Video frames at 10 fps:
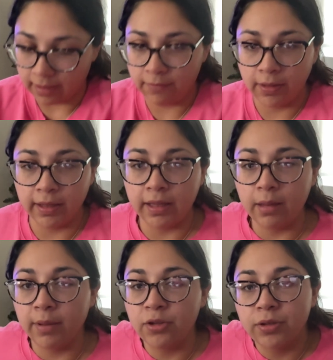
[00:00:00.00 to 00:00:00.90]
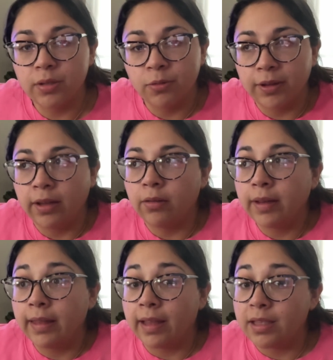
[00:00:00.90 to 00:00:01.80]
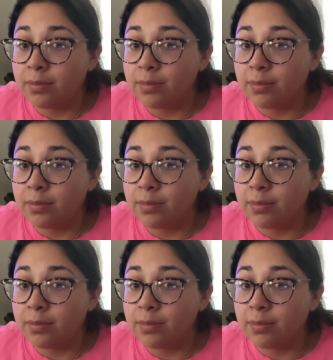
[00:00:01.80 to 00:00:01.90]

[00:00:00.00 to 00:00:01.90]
I feel like in elementary it's more like, okay, they're